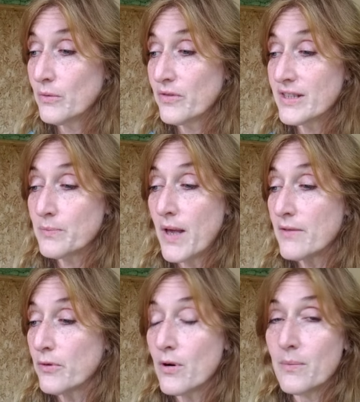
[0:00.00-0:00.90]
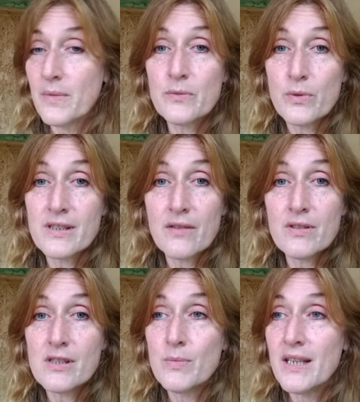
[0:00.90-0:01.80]
this platform was given
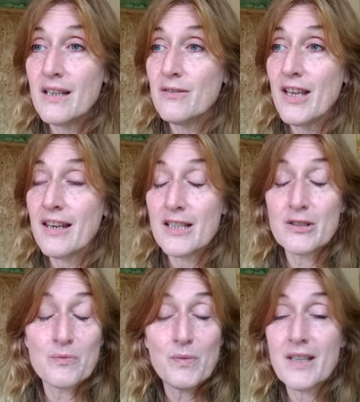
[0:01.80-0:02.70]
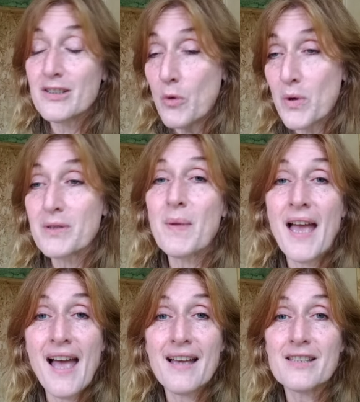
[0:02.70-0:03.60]
to me and it's going to
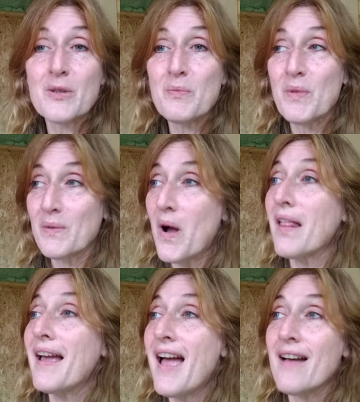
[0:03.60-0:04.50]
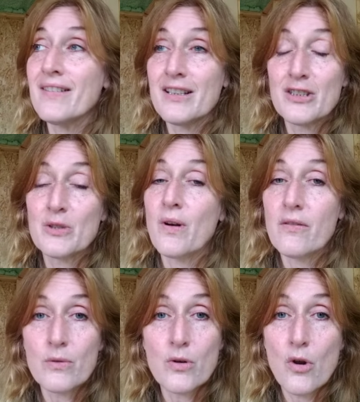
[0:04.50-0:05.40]
pass. But while I have it, I just want
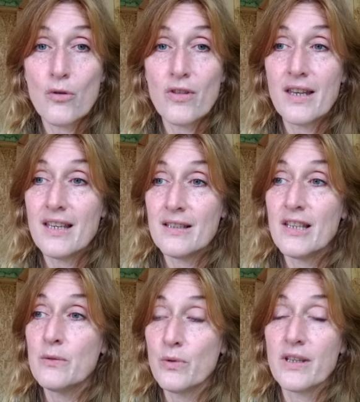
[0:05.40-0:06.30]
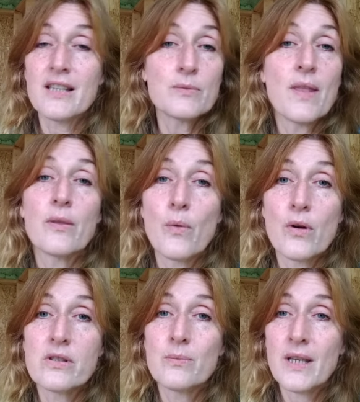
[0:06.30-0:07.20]
everyone to know that it really has meant the
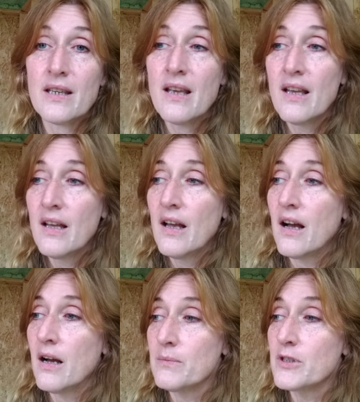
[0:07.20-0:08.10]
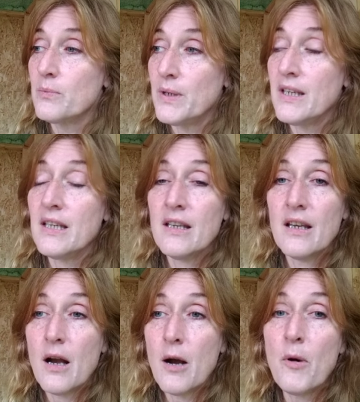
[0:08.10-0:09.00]
world to me, to be
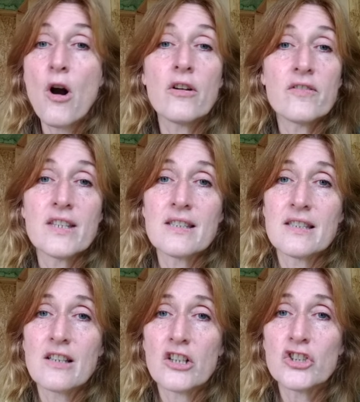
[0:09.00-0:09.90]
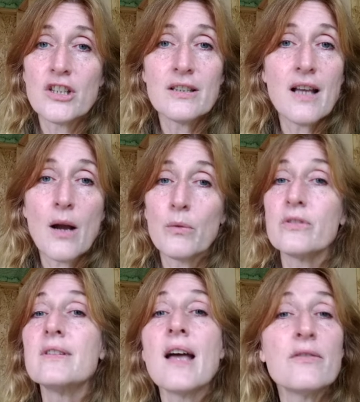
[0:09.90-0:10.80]
a part of this discussion. I will
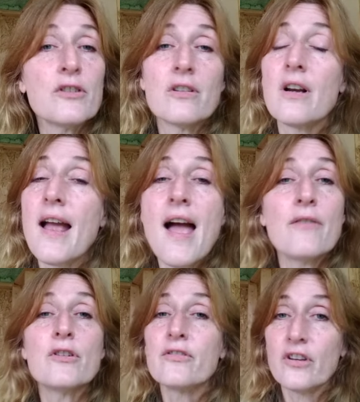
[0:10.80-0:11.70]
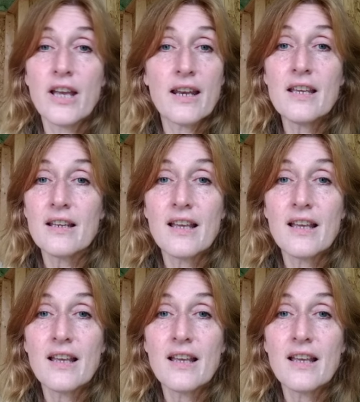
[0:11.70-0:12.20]
never, ever forget it.